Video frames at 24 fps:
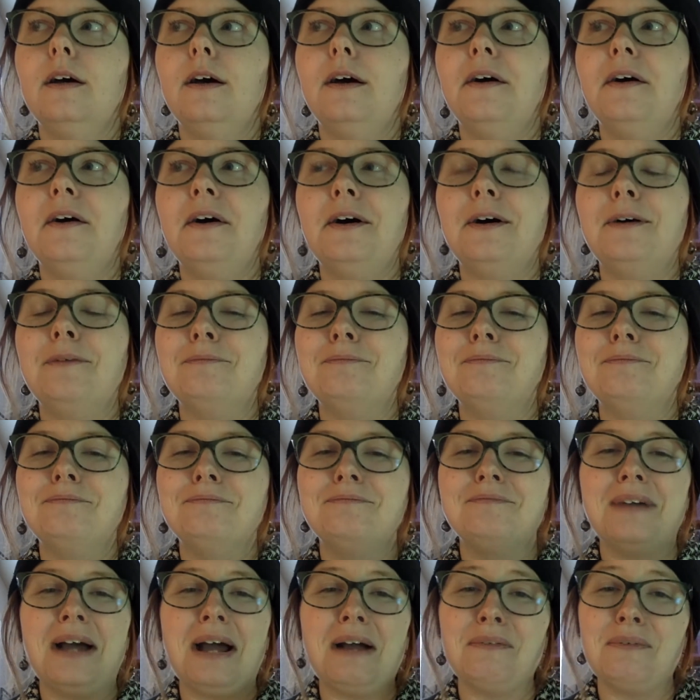
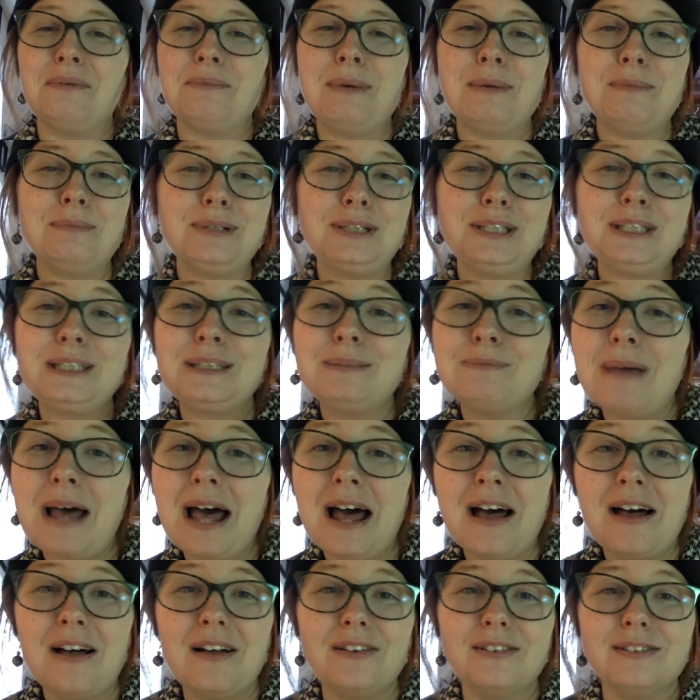I remember
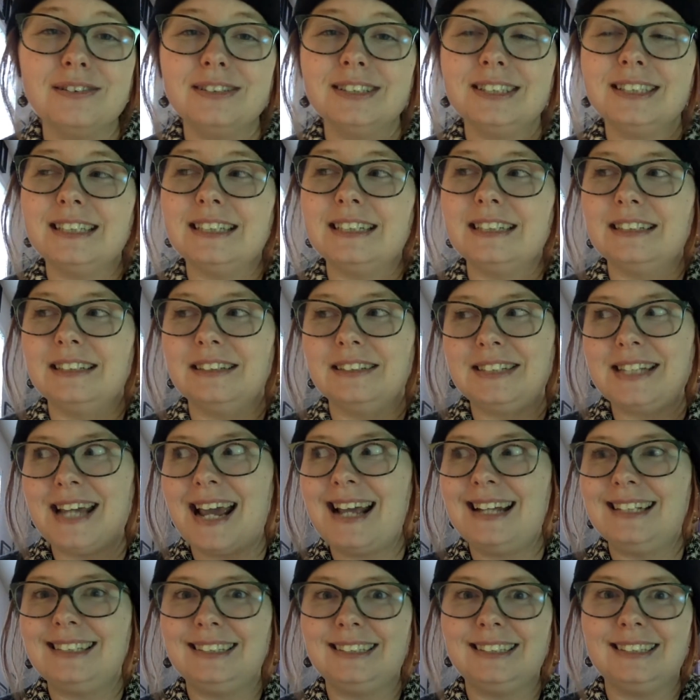smells and
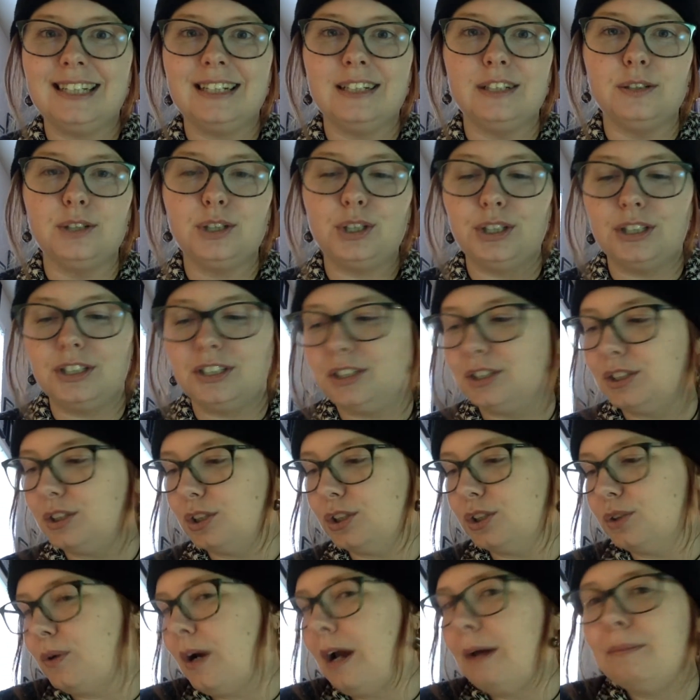tastes, and she's
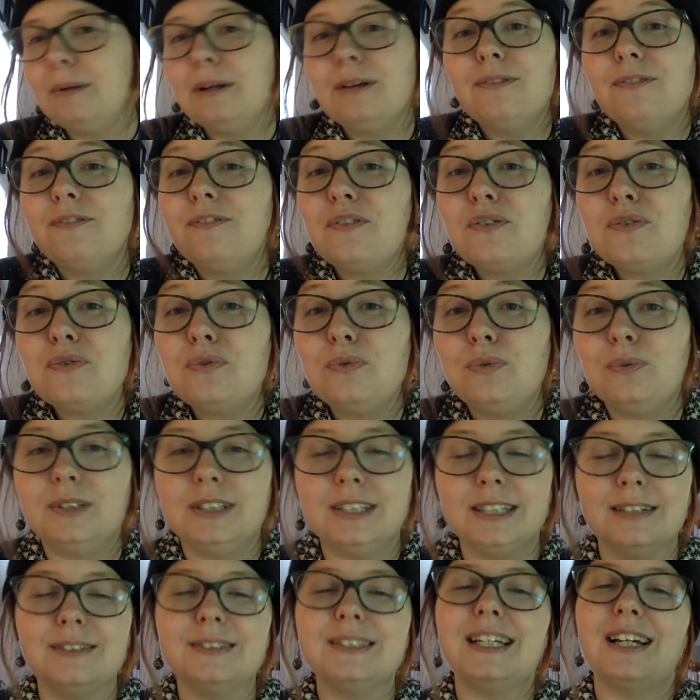describing
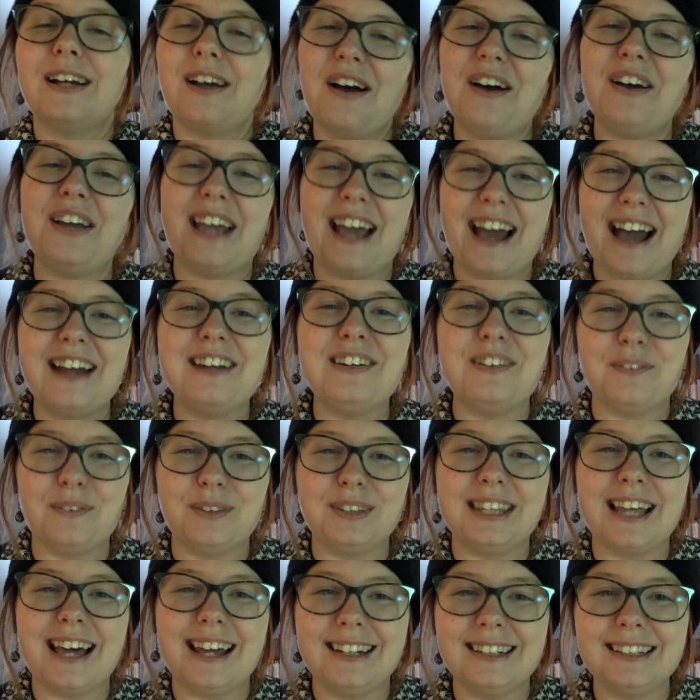foods, and I was like, oh yeah, I know
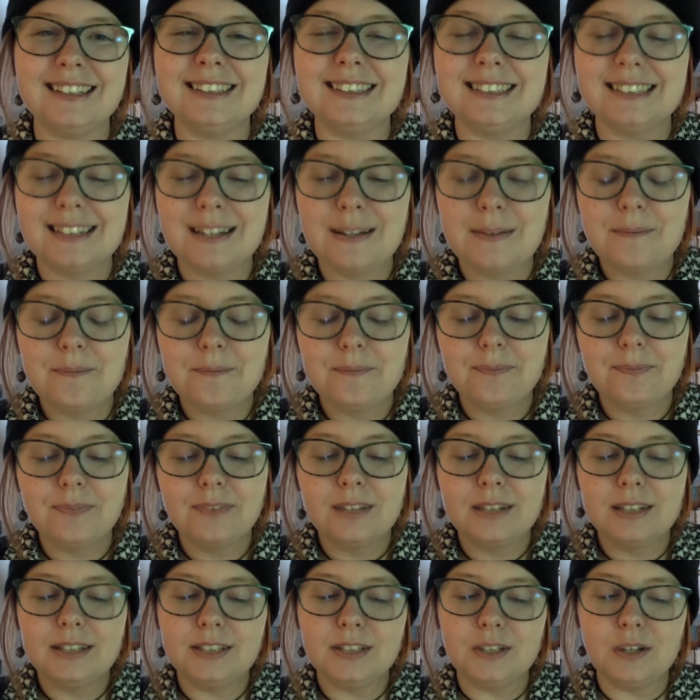what that is.
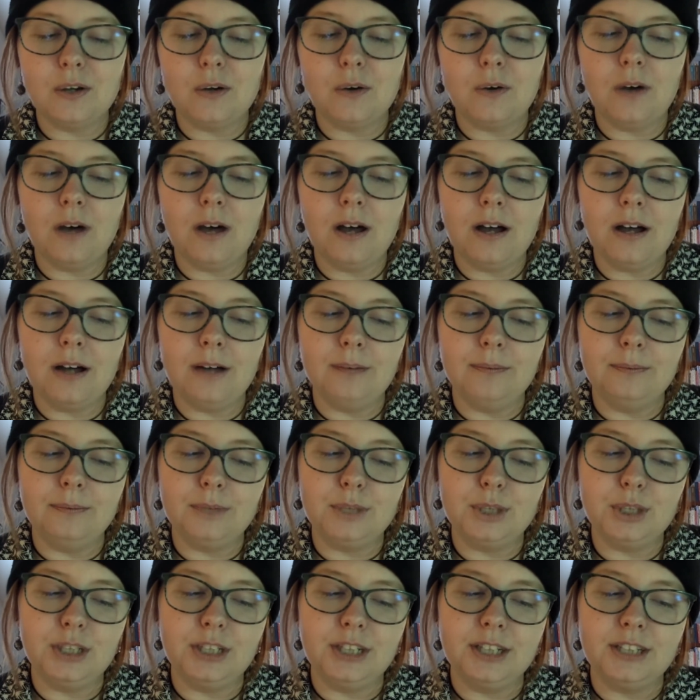So
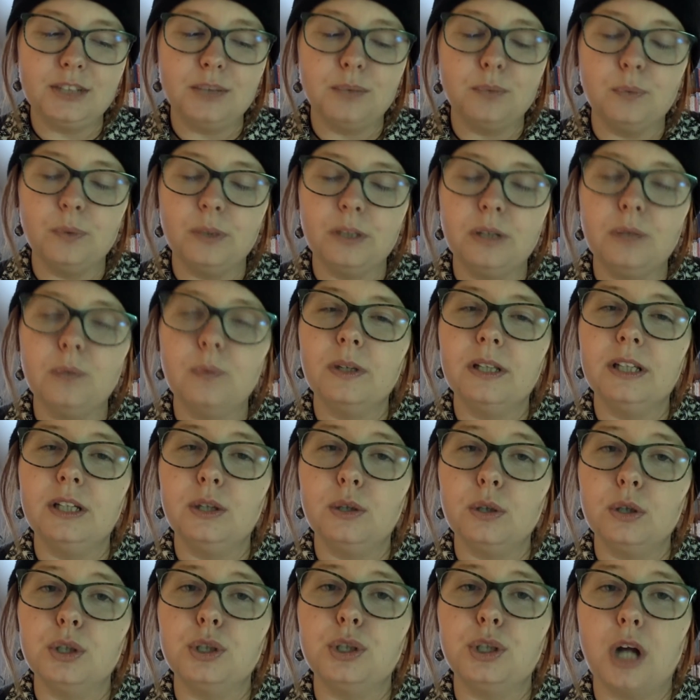she does a really, really
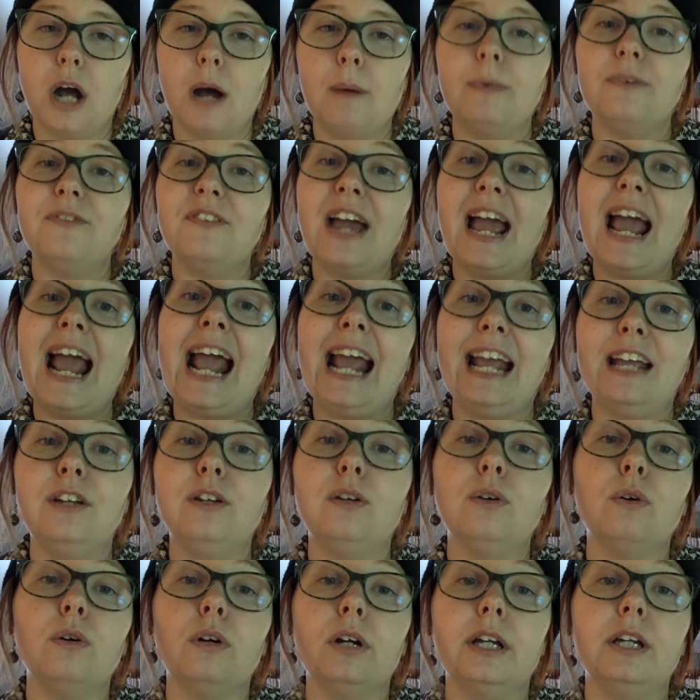good job of
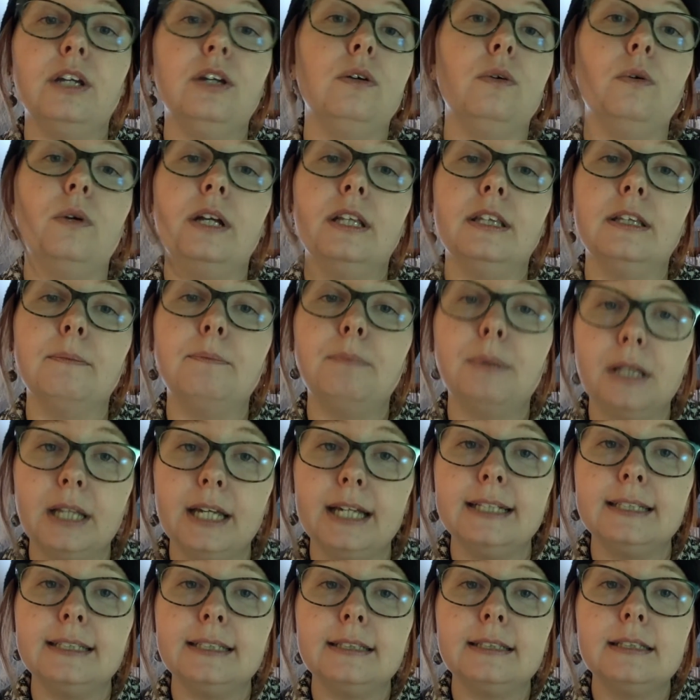anchoring you in the
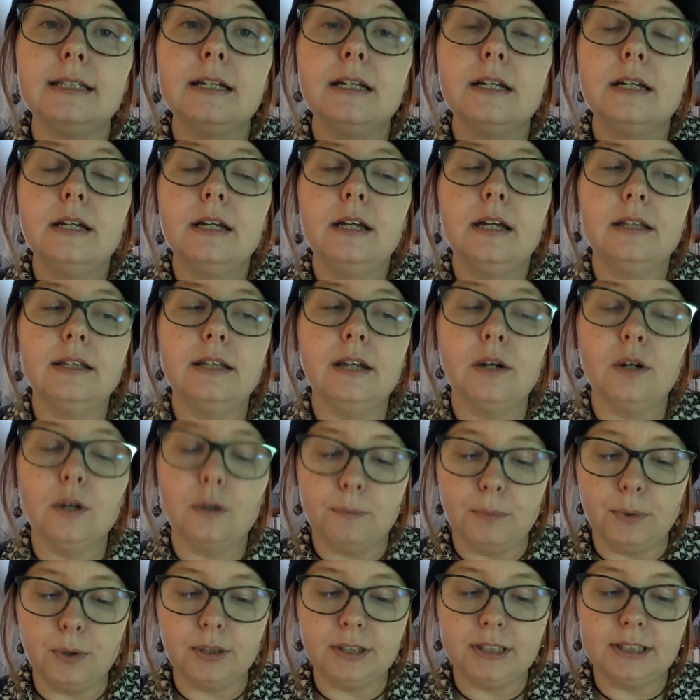place that her
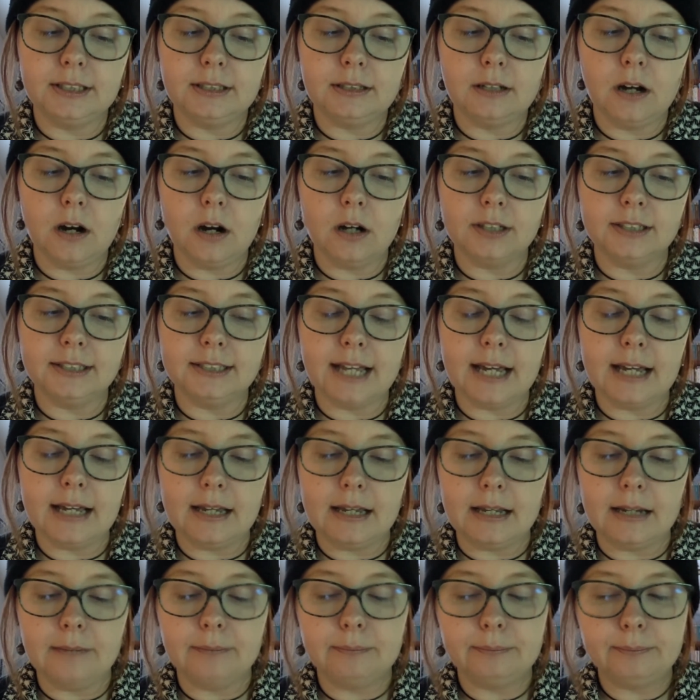books are set in.